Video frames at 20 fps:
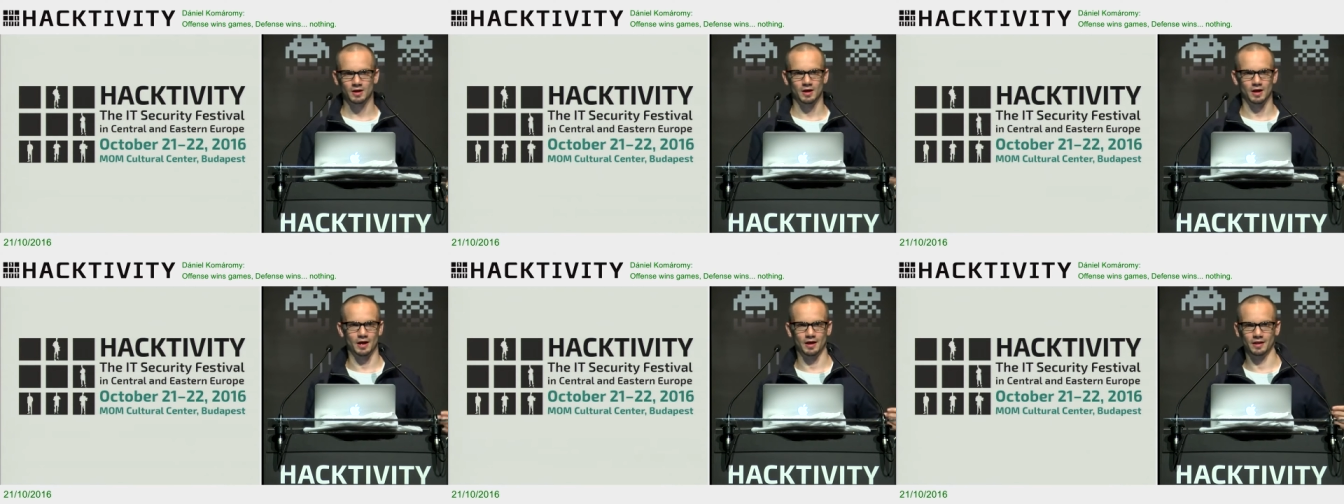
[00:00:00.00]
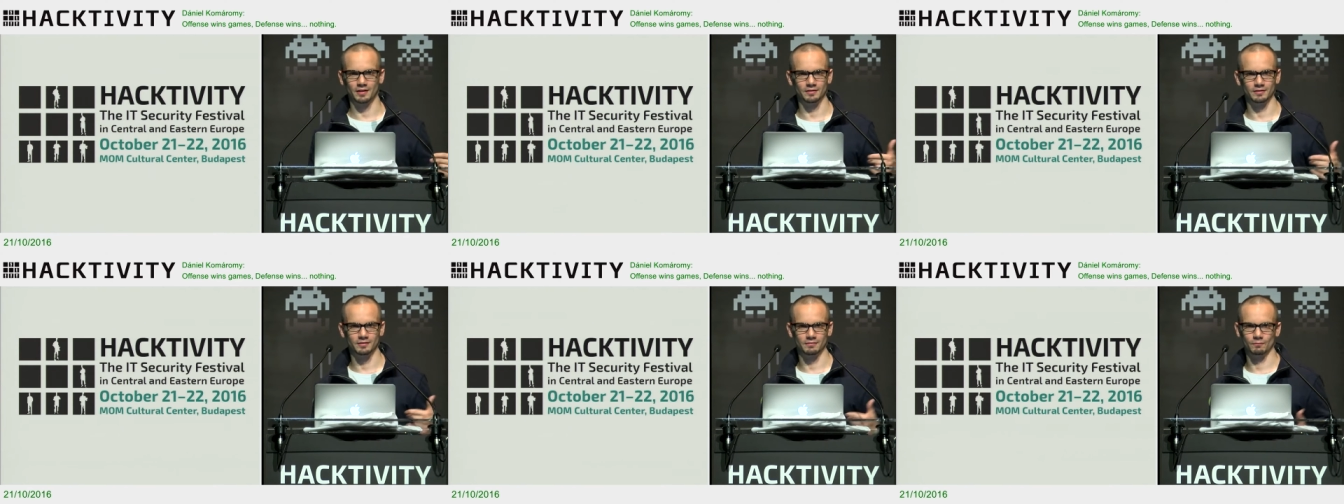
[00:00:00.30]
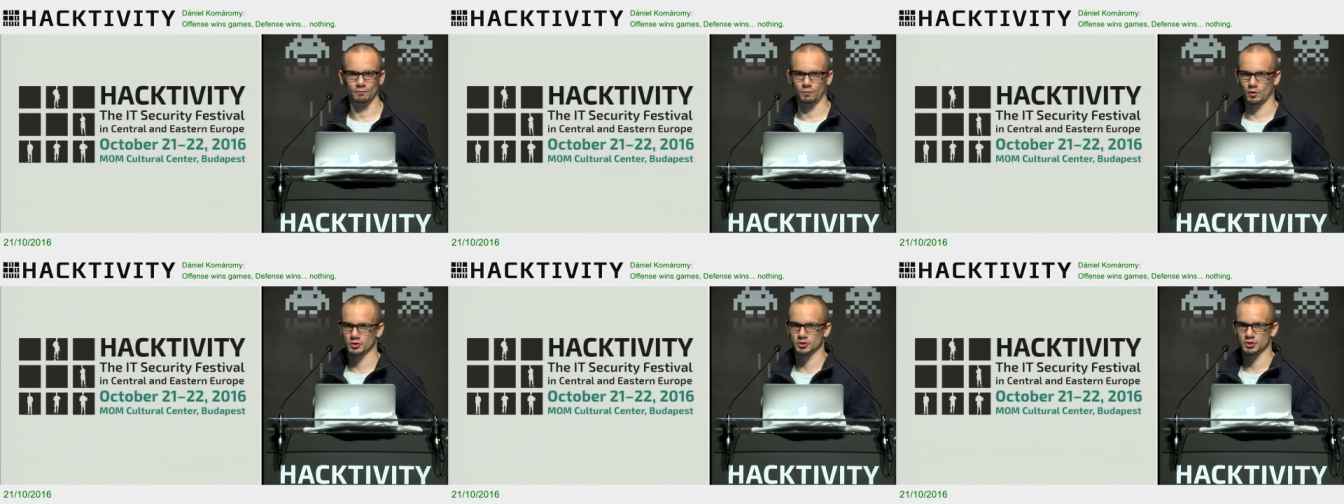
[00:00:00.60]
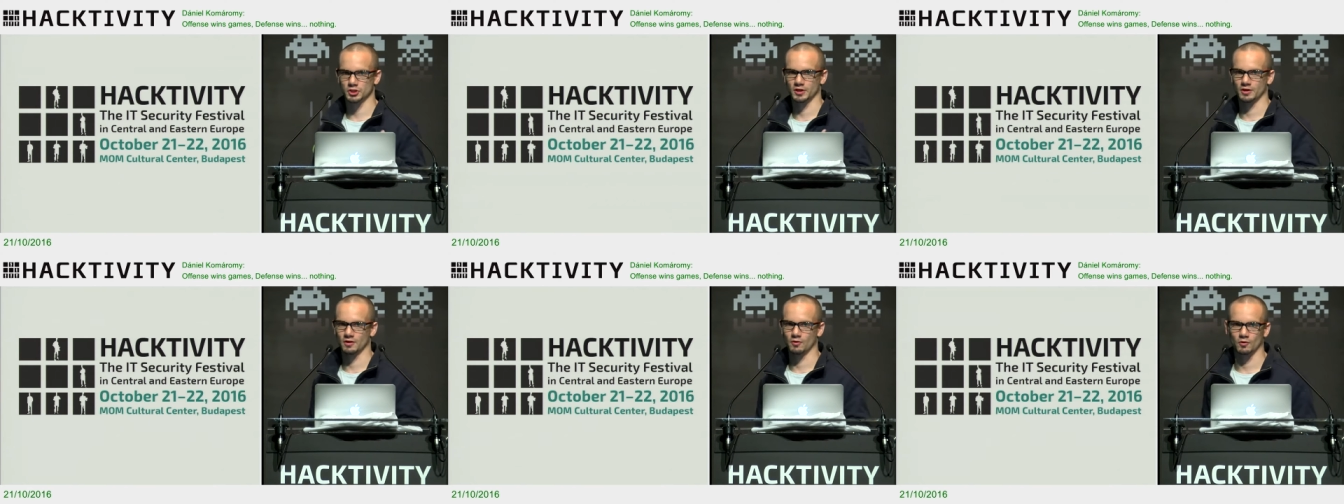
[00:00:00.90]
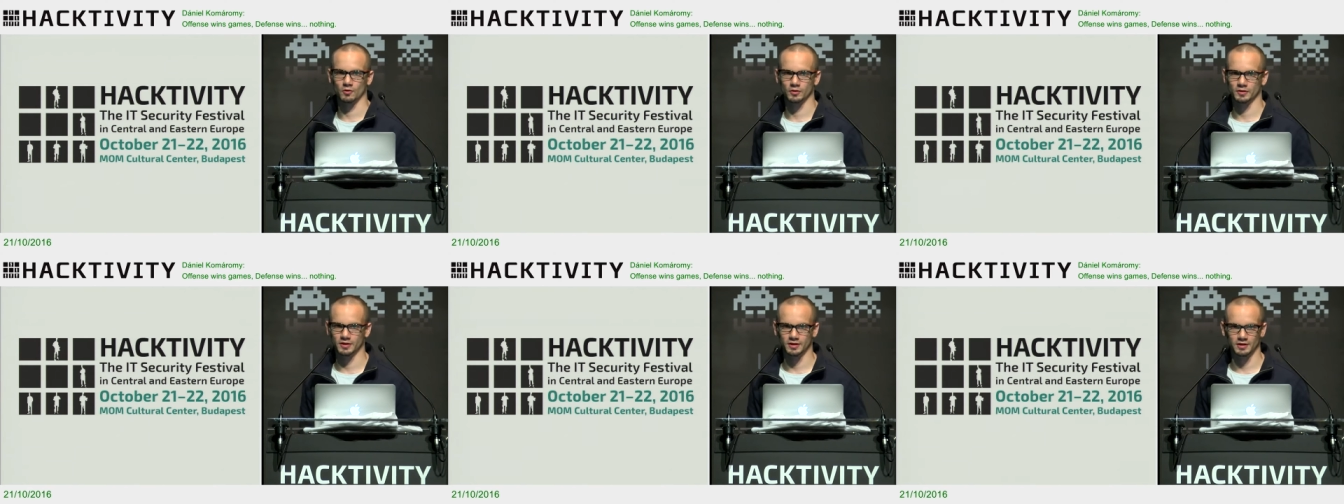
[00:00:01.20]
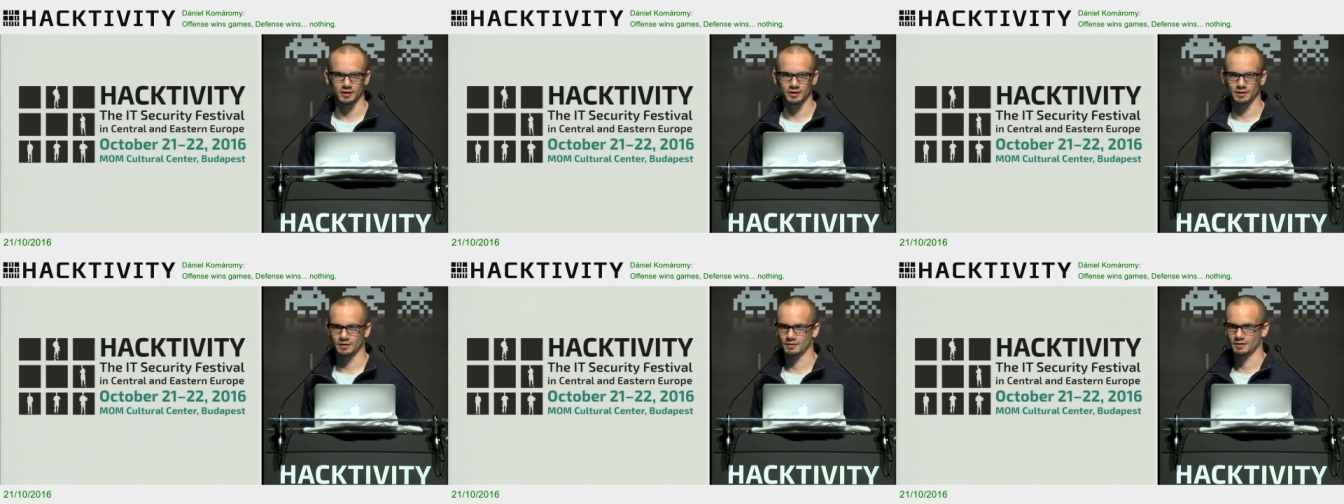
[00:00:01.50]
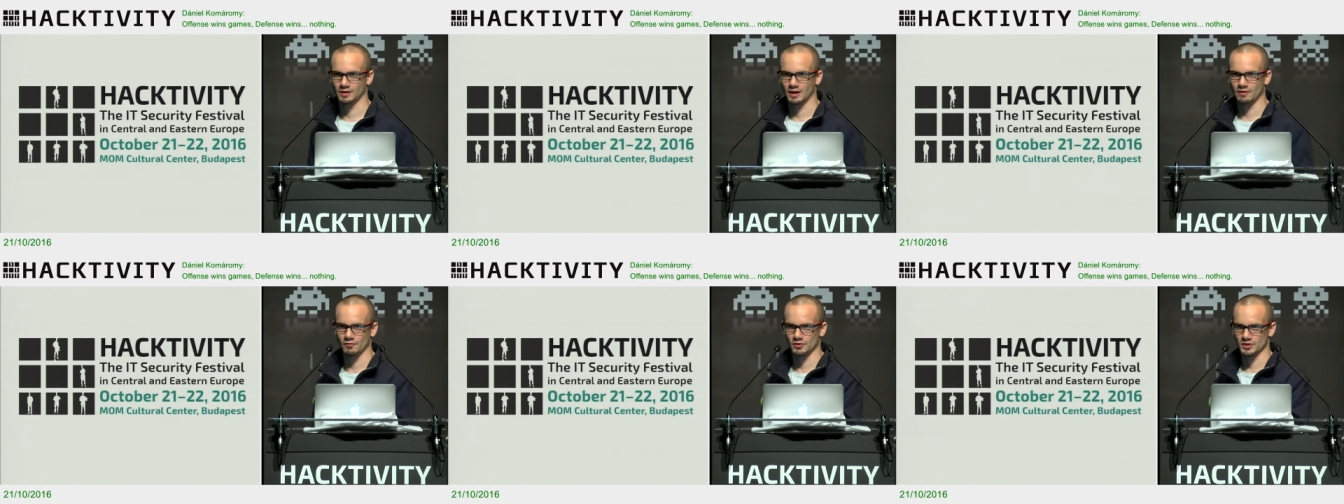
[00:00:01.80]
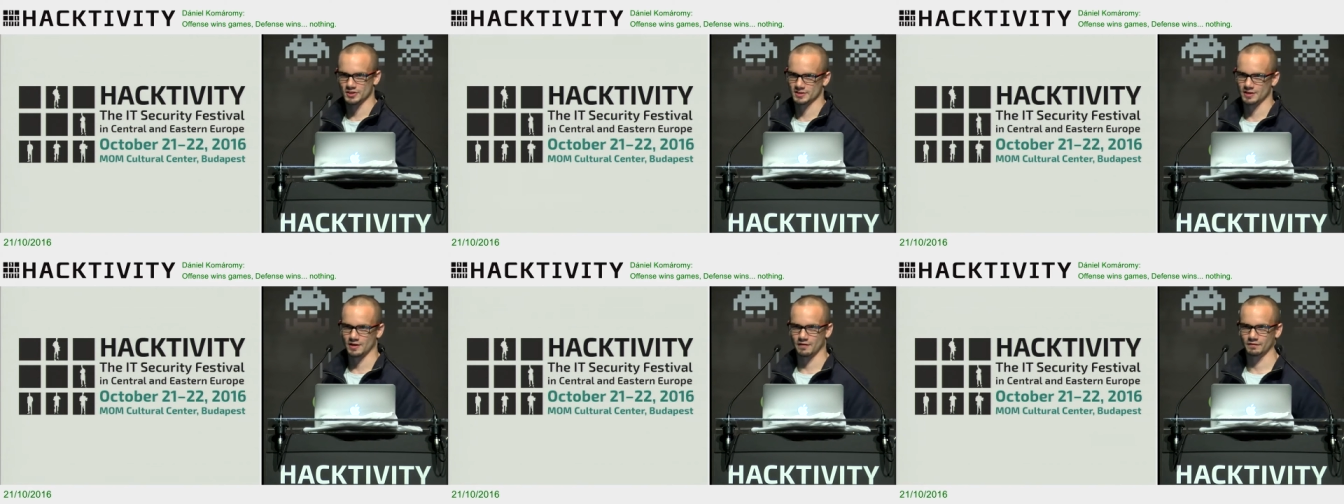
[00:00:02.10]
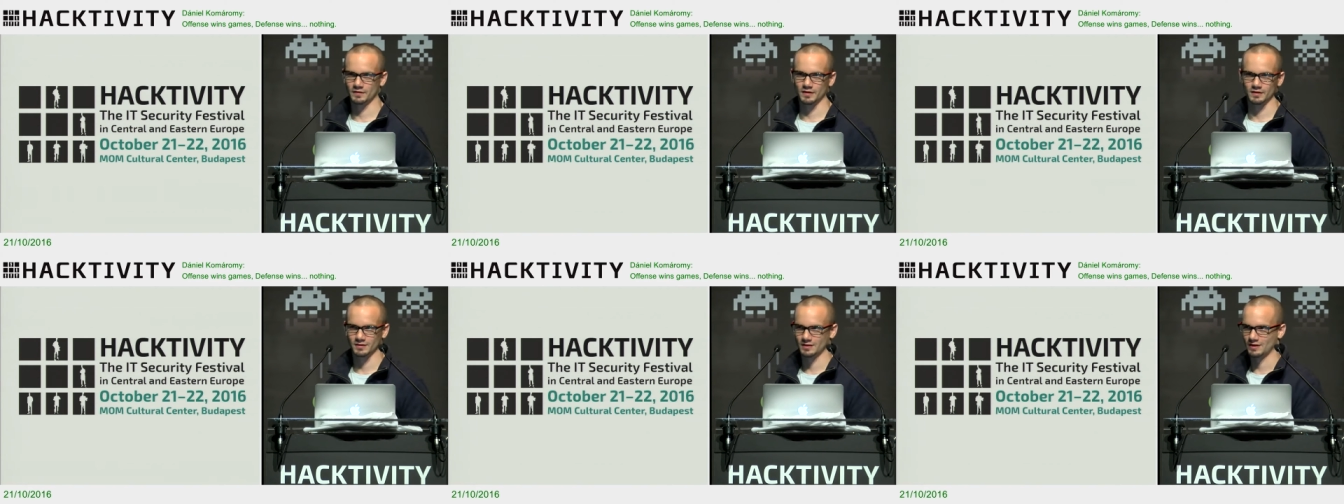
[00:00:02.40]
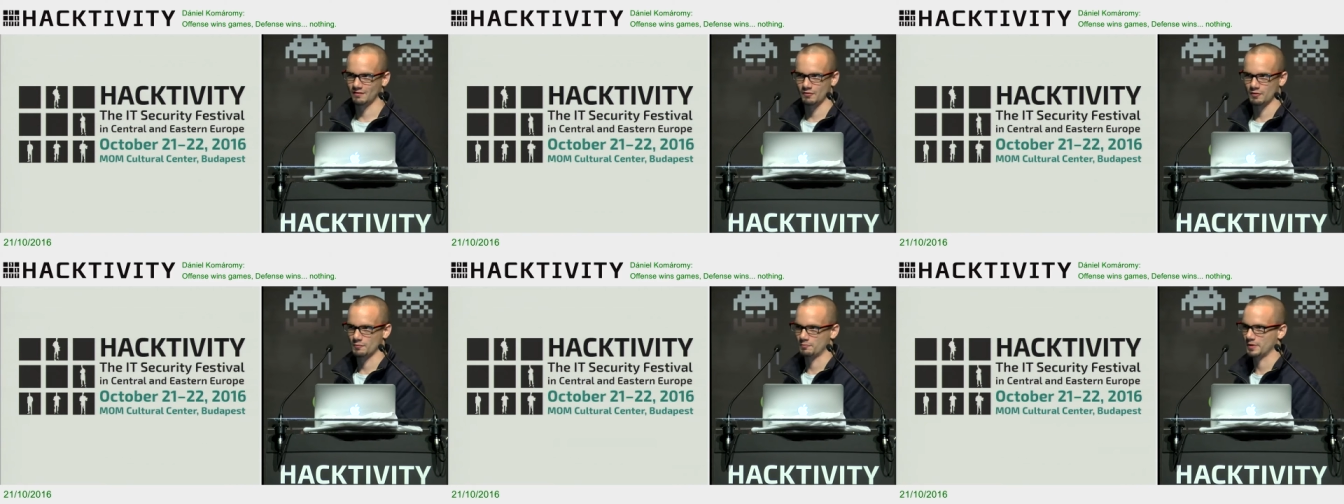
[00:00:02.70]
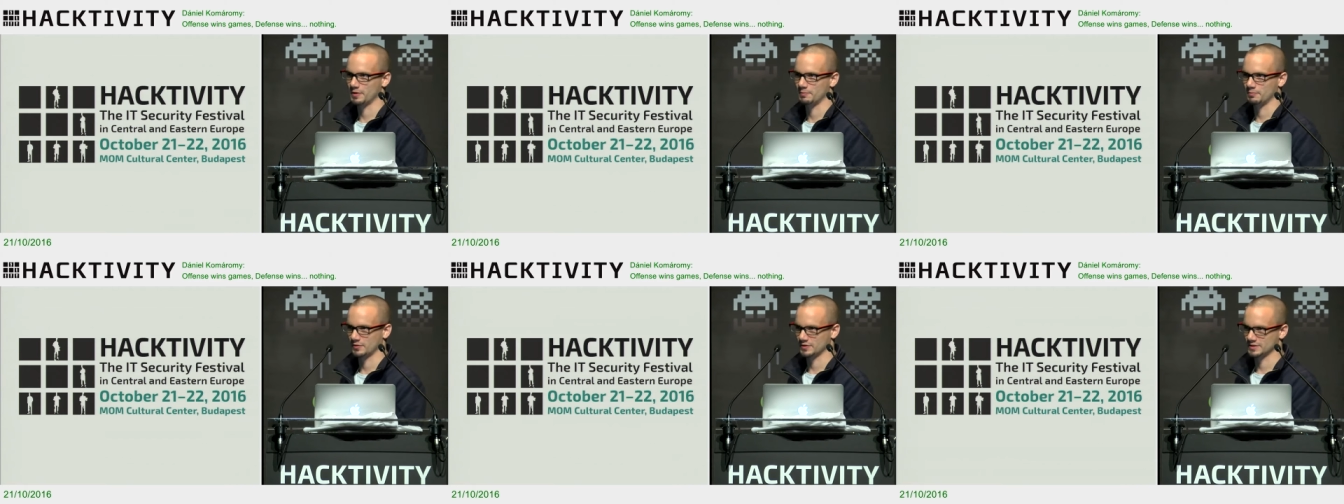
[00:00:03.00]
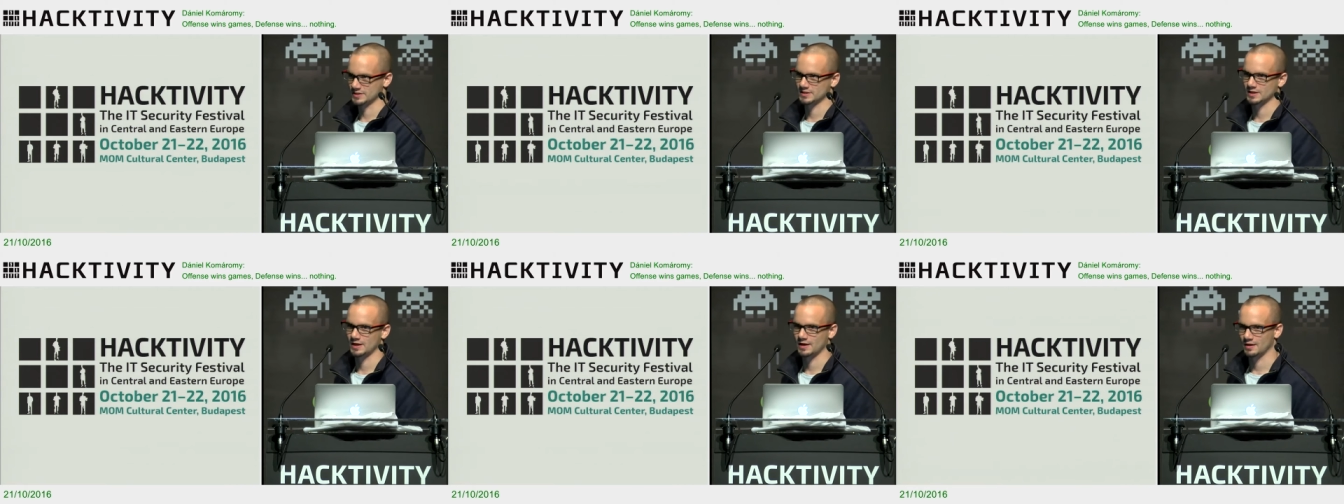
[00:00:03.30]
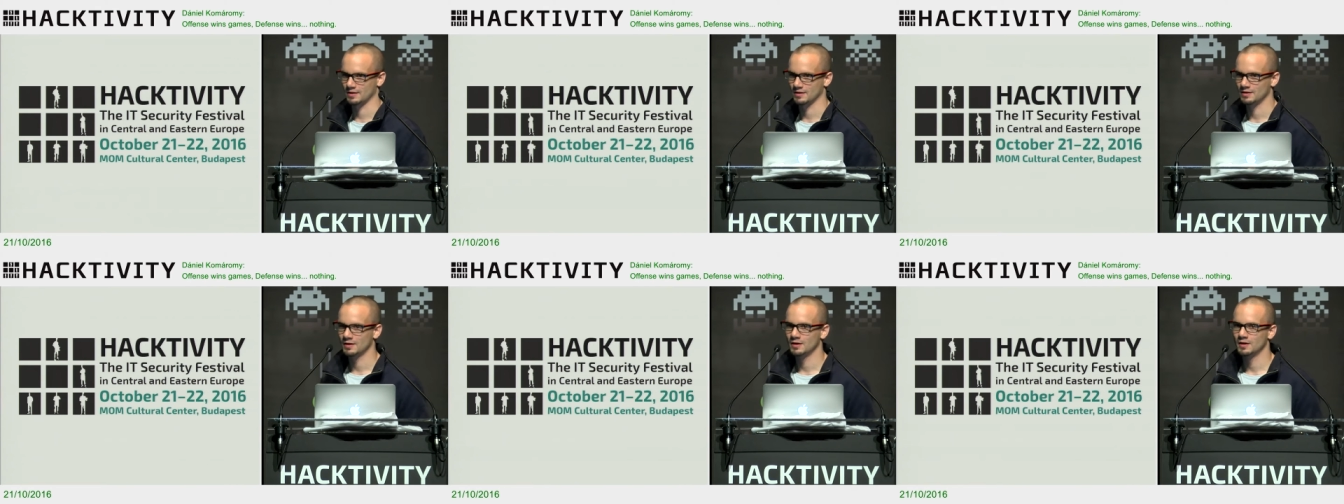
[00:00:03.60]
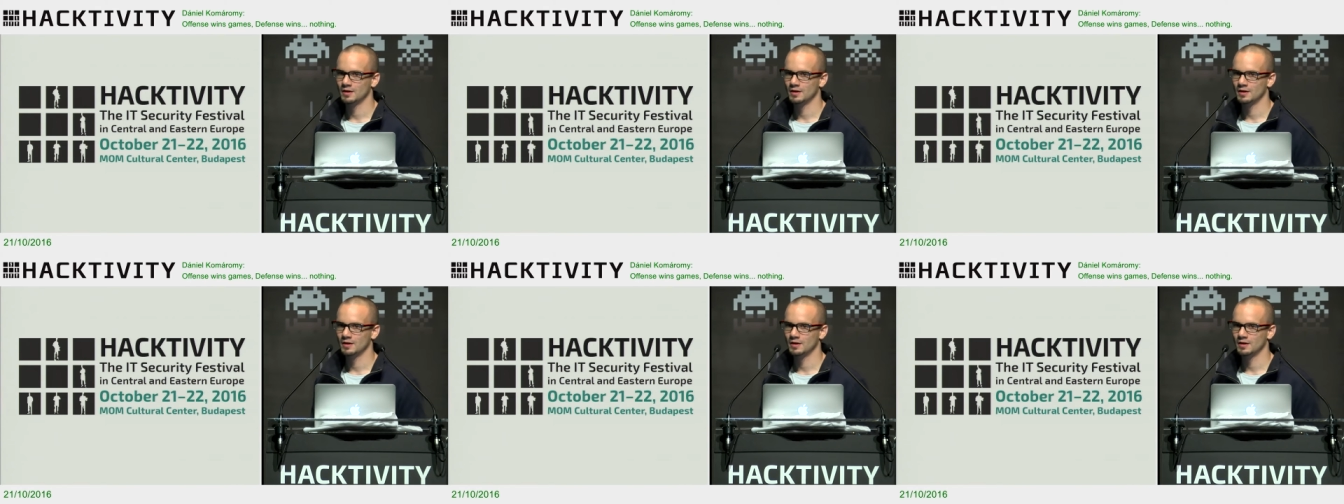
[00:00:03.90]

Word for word: and watching all the clever stuff that clever people say.